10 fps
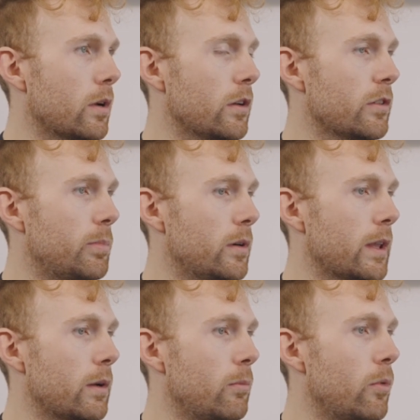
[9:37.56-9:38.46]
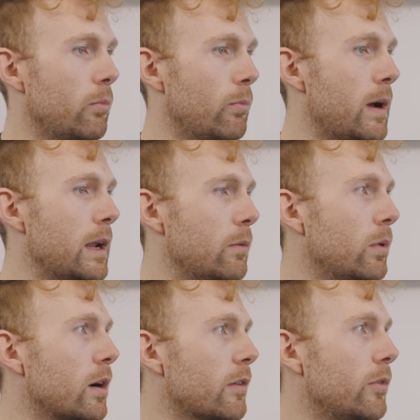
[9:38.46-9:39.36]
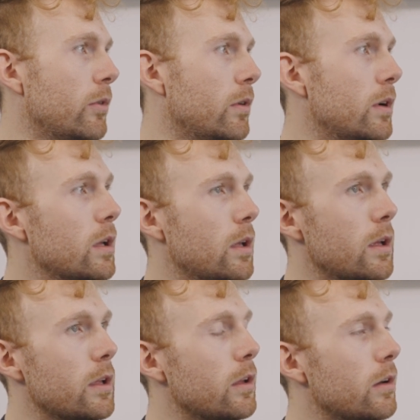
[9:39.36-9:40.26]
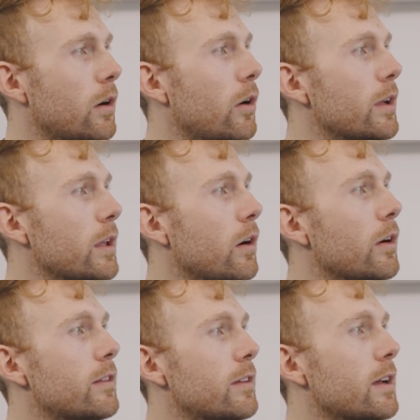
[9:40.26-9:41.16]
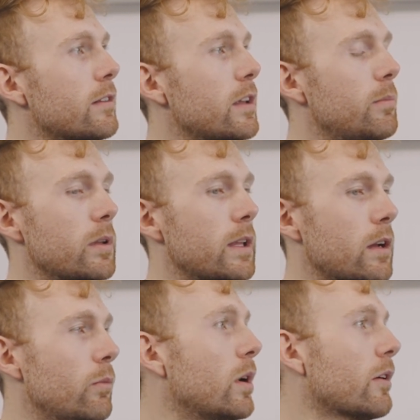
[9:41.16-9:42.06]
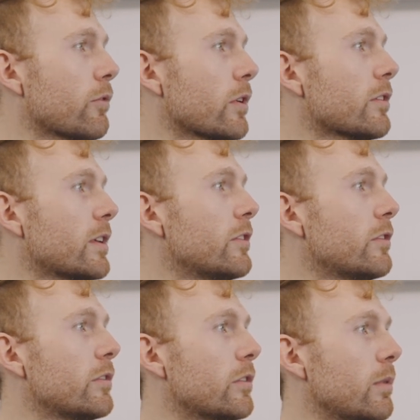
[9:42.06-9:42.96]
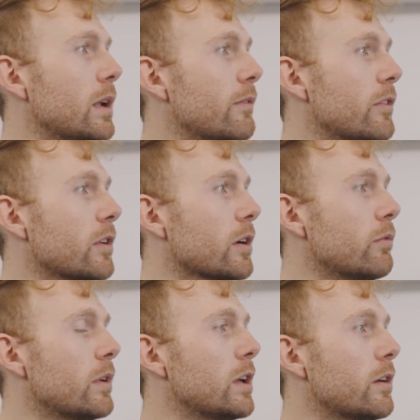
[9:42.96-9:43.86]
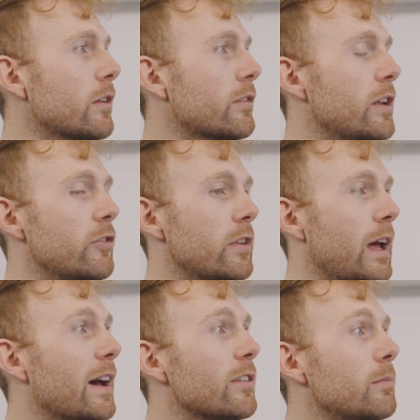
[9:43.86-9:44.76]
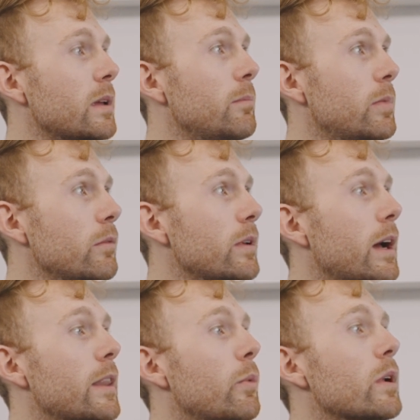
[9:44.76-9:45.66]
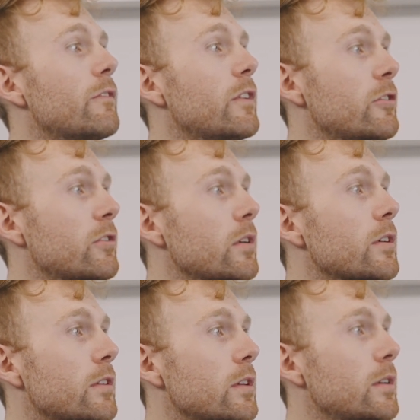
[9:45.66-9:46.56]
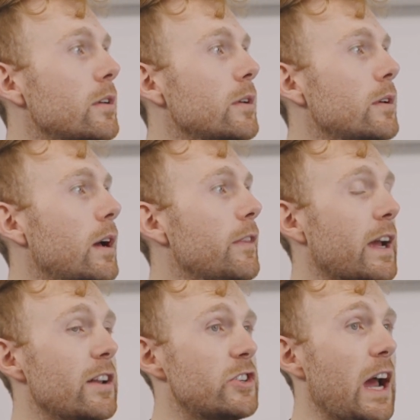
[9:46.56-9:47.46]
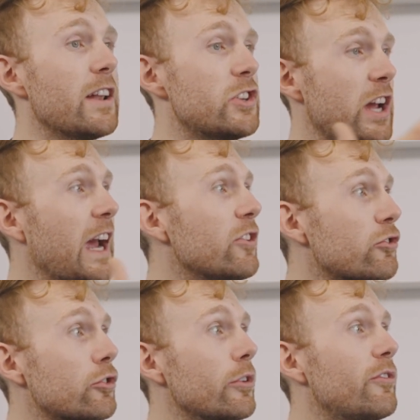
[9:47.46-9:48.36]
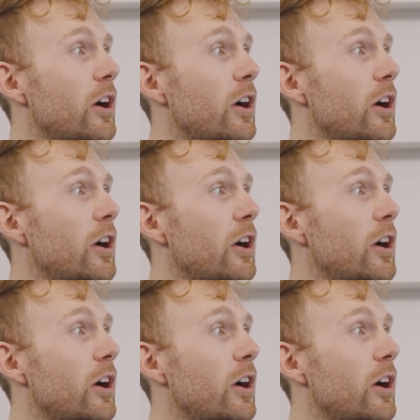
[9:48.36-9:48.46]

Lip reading: cost, but they mainly work for your high ticketed, but they can work for extensions as well if it's like a really good extension that hasn't been built yet and they want to visualize it. And they can change stuff